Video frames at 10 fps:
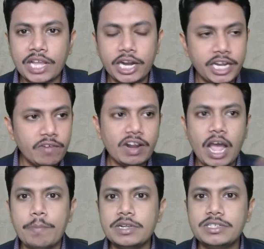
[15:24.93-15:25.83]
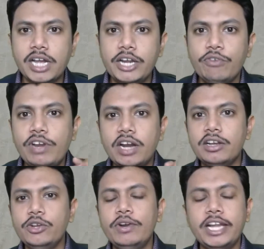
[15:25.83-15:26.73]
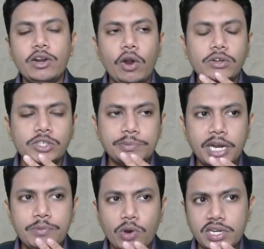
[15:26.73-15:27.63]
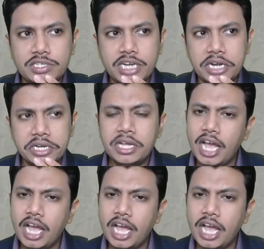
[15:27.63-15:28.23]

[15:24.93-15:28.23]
It never happens that you will take lots of time to understand